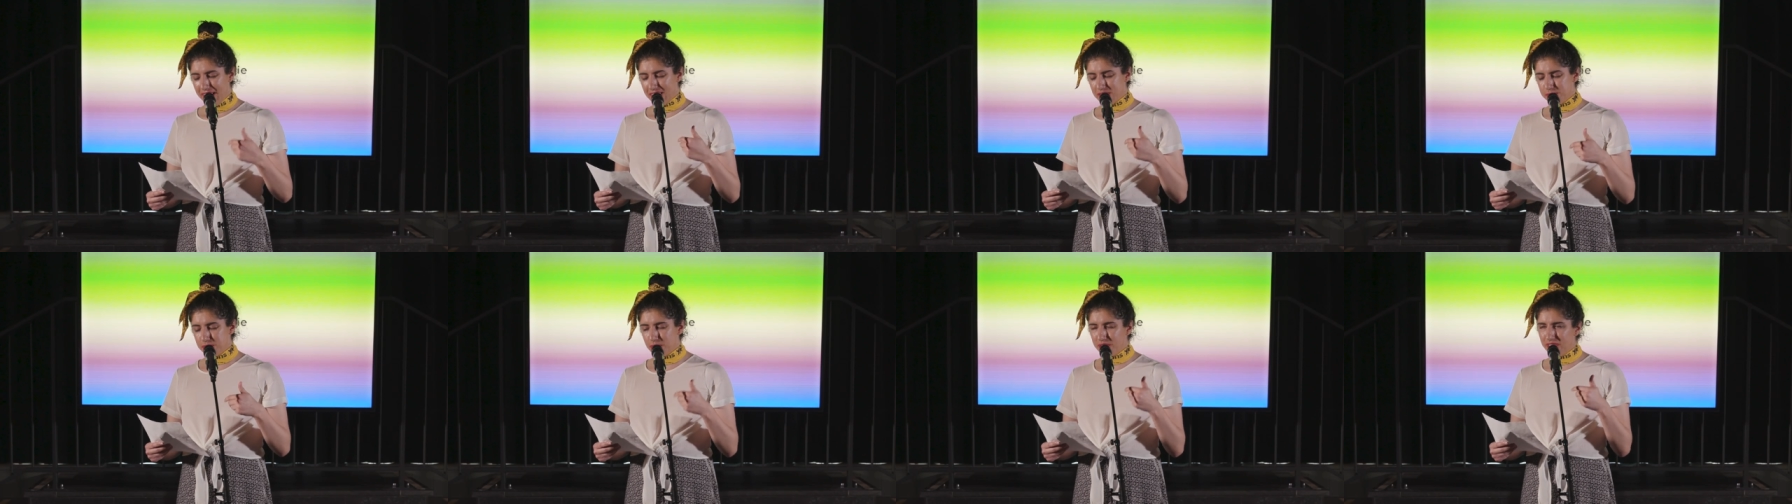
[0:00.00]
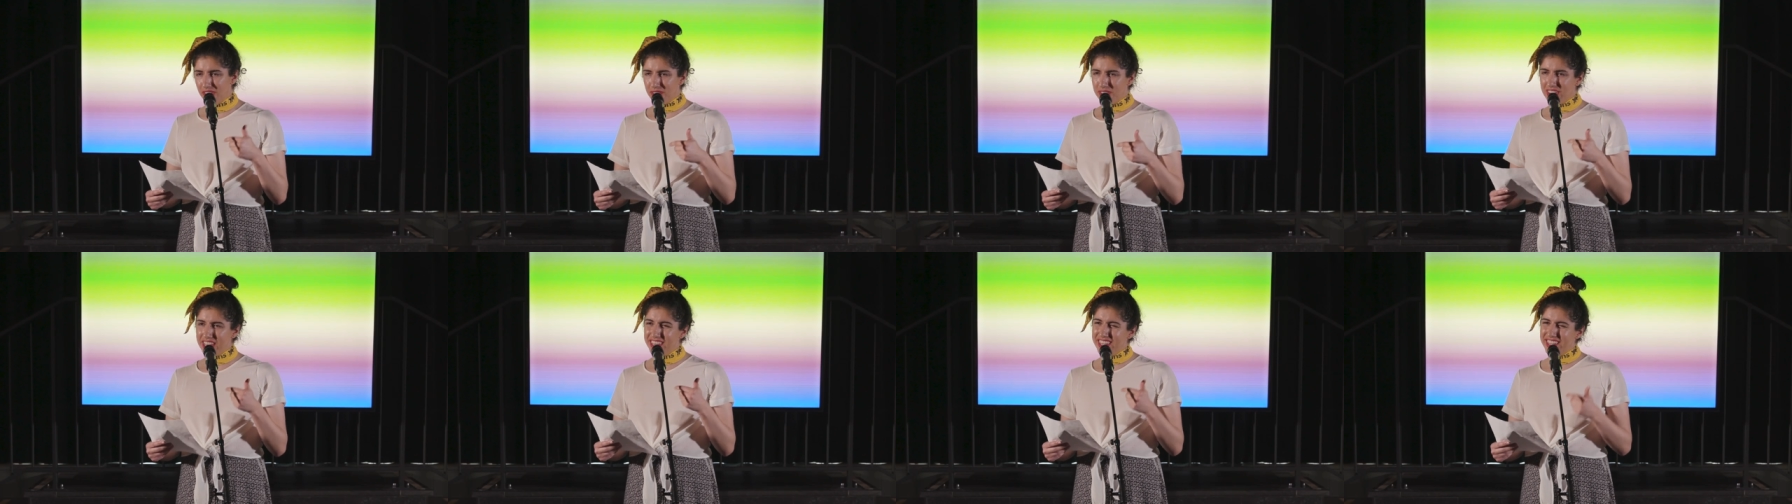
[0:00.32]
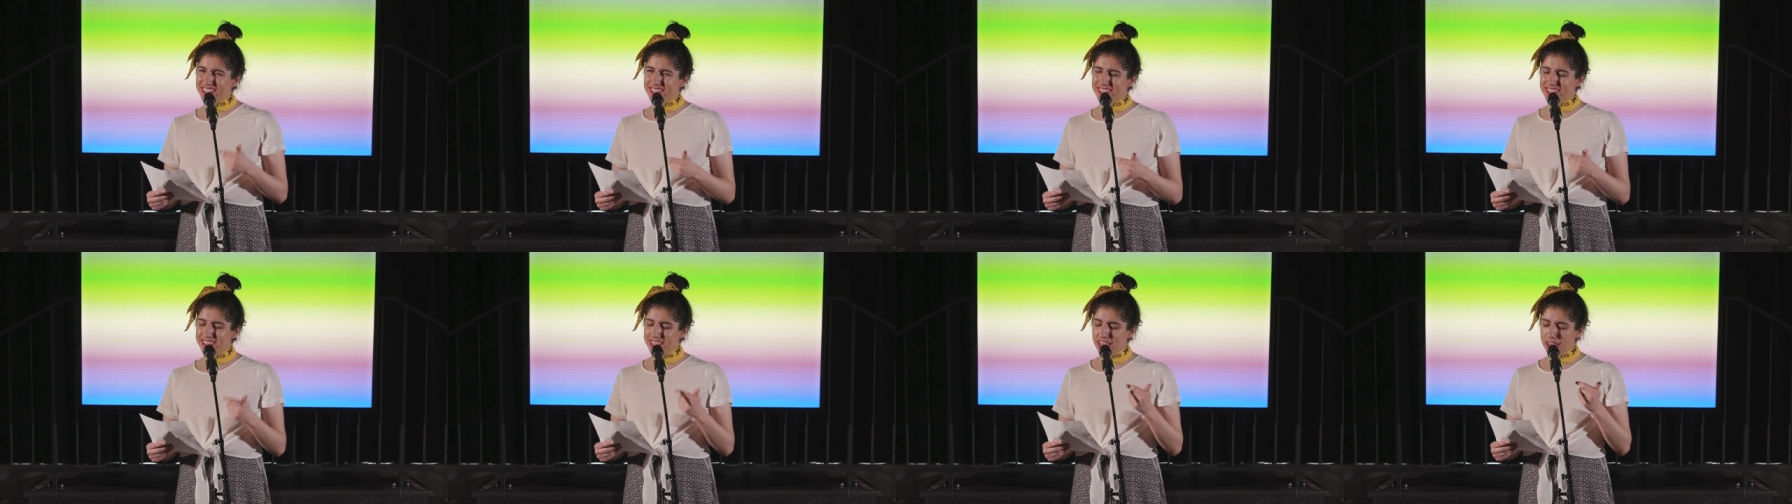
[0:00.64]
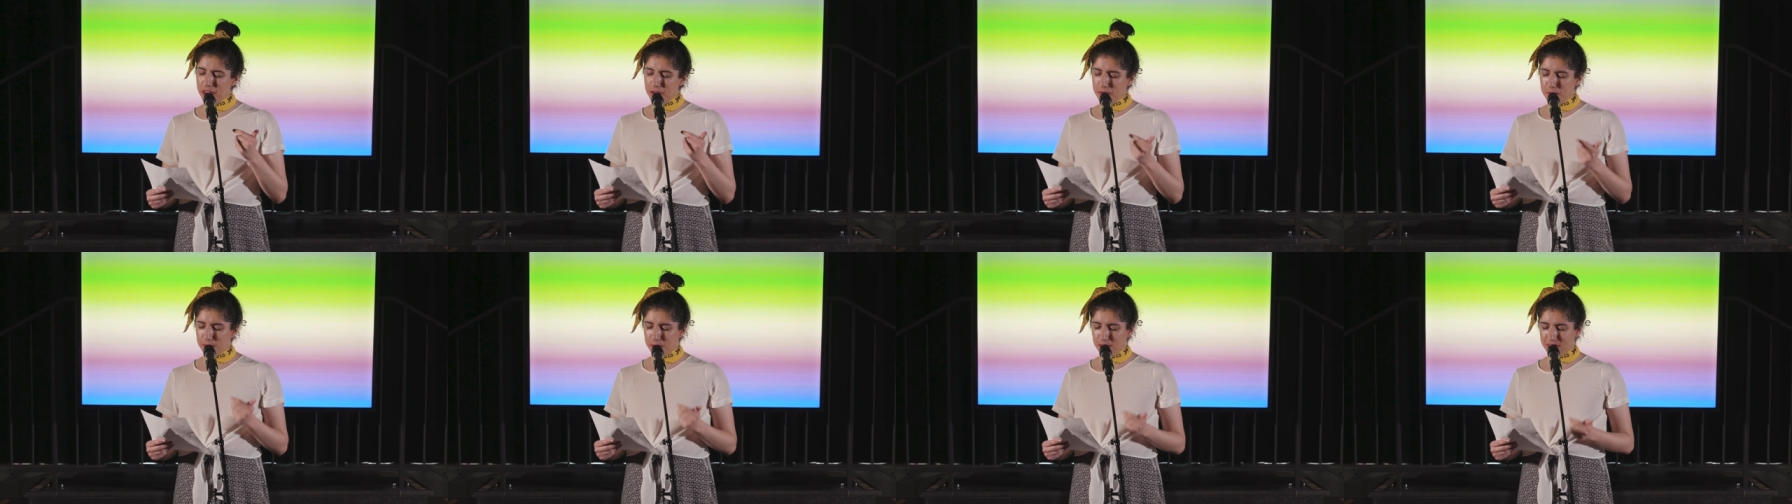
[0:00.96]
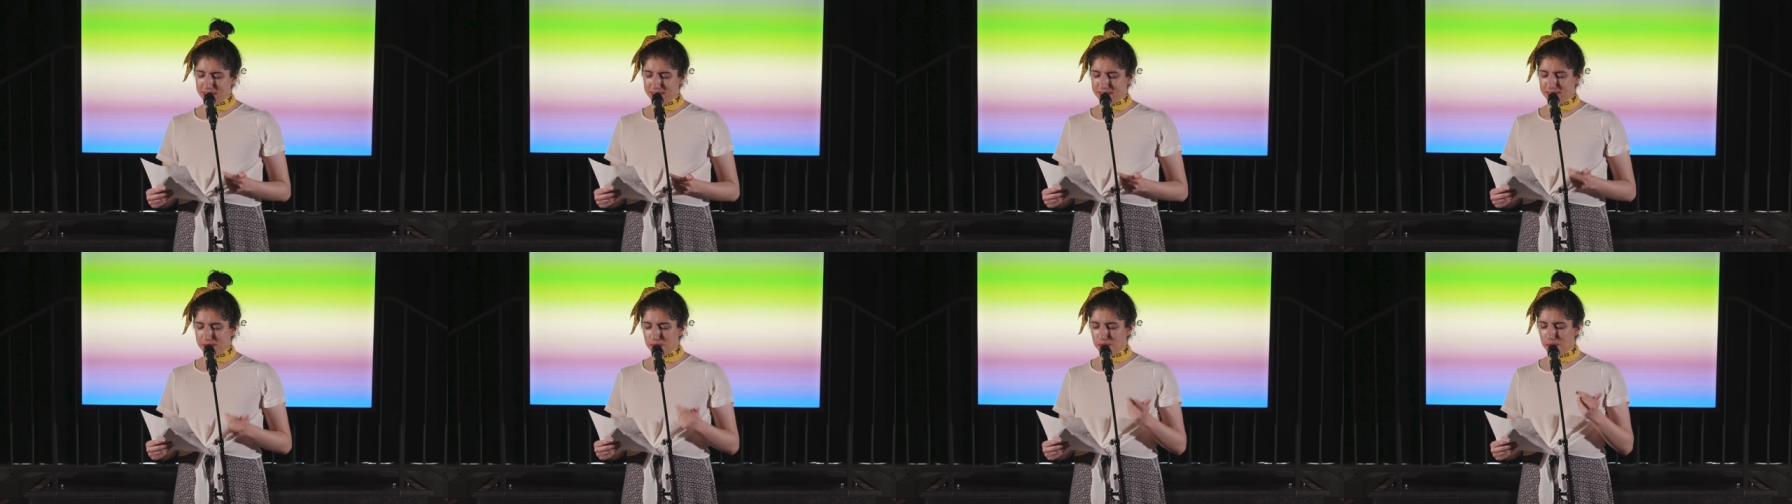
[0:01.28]
is probably the
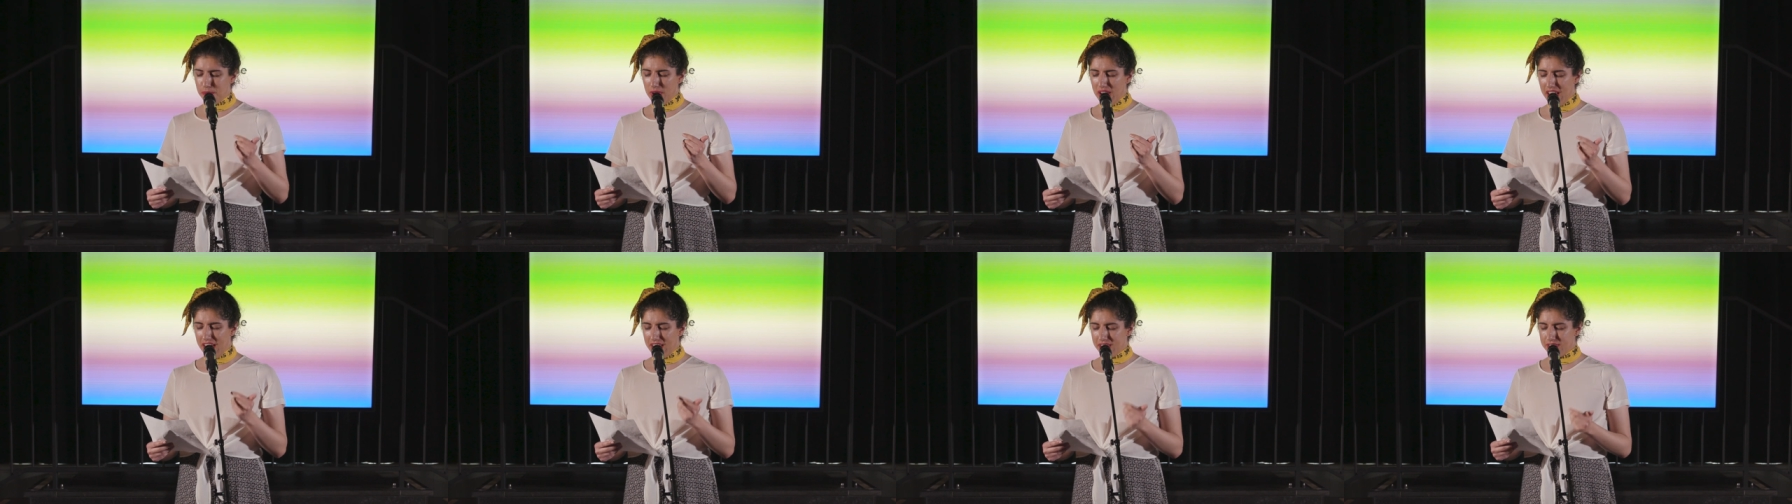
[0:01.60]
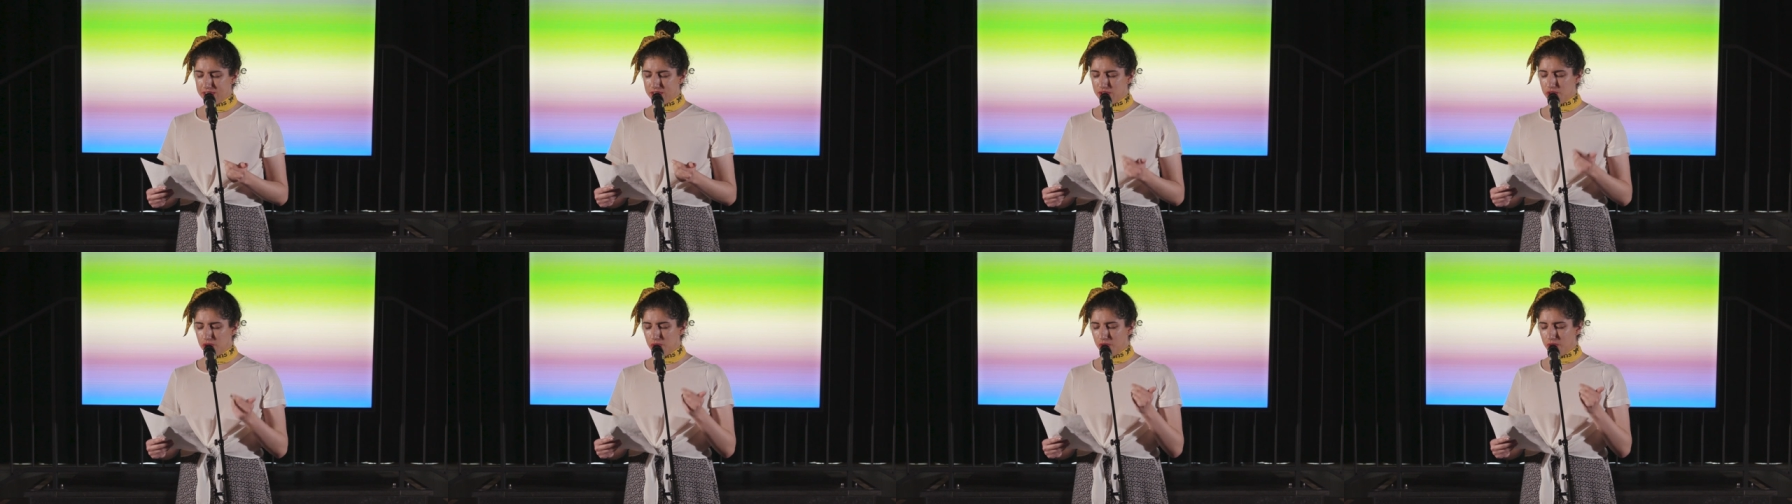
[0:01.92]
safest place